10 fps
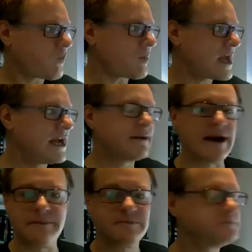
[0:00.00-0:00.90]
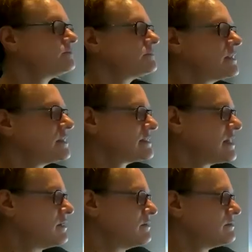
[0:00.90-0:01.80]
Anyway,
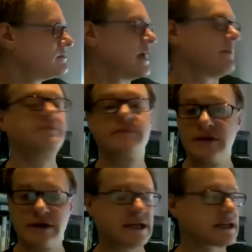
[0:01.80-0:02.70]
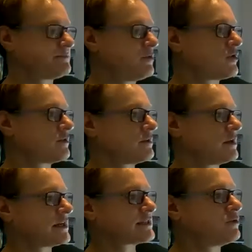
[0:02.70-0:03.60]
so yeah, you can export
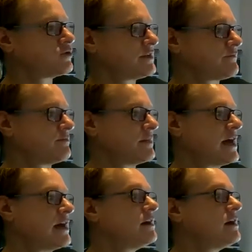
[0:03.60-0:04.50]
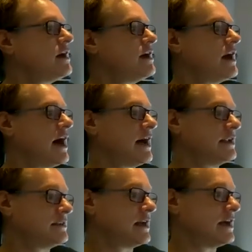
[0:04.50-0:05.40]
it from there,
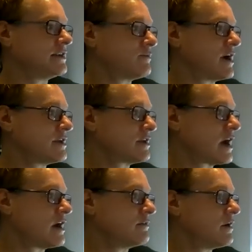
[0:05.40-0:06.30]
and away you go.